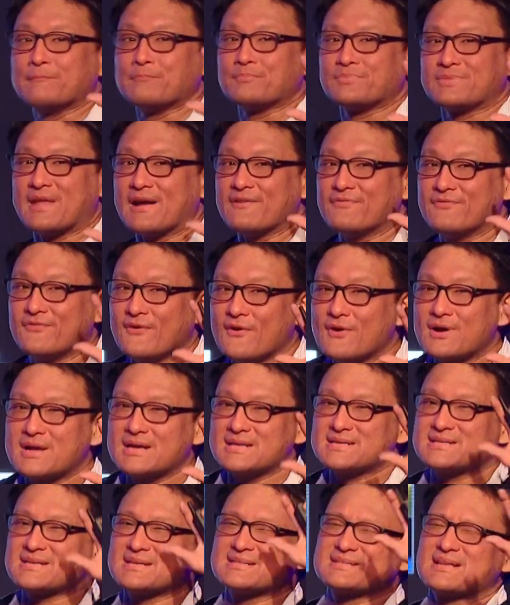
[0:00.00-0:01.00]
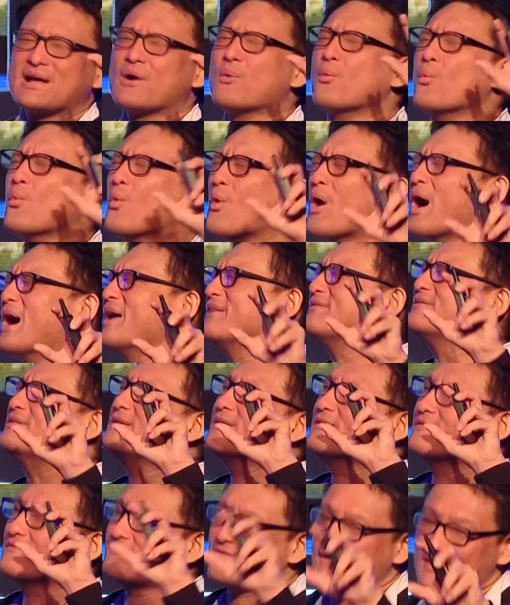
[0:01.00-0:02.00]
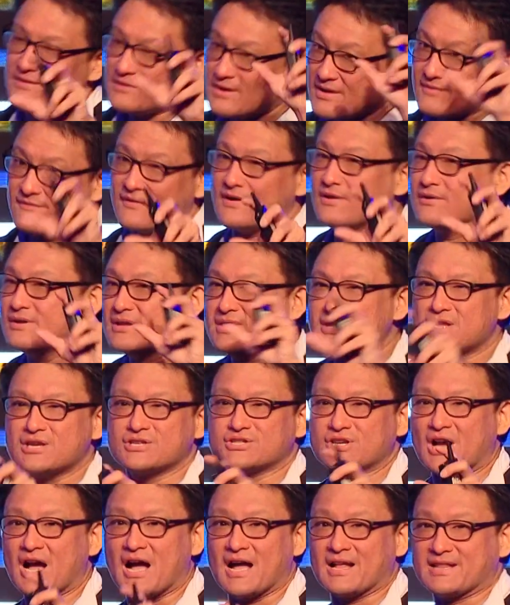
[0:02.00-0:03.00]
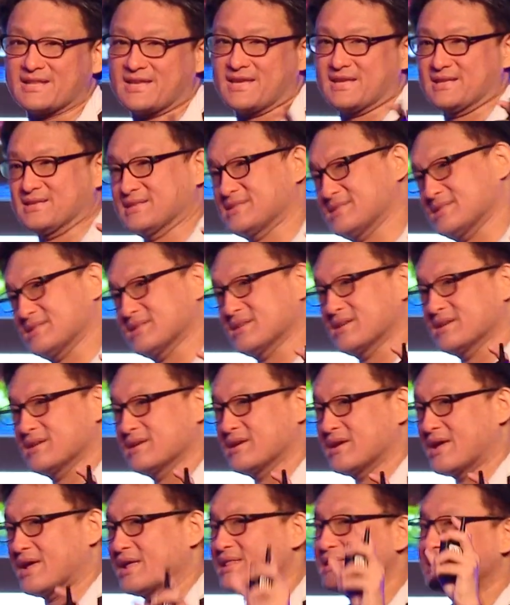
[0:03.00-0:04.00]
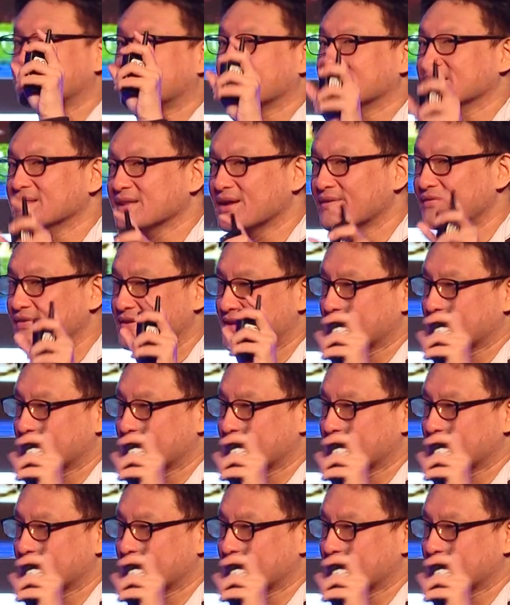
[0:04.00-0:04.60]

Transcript: that focuses on one very, very niche audience and deliver the